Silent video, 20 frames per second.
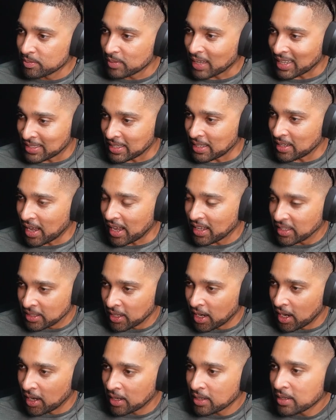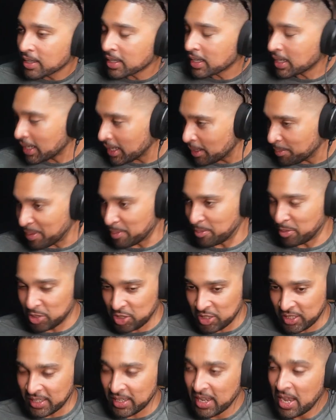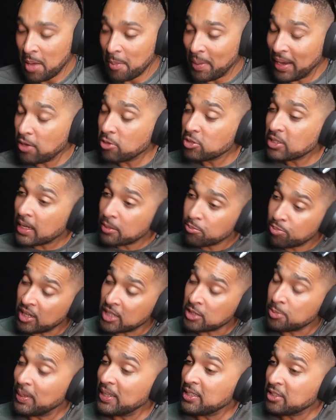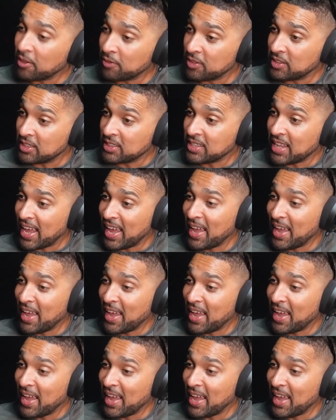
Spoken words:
As in like, yeah, keep it pushing. But they also had British police officers there.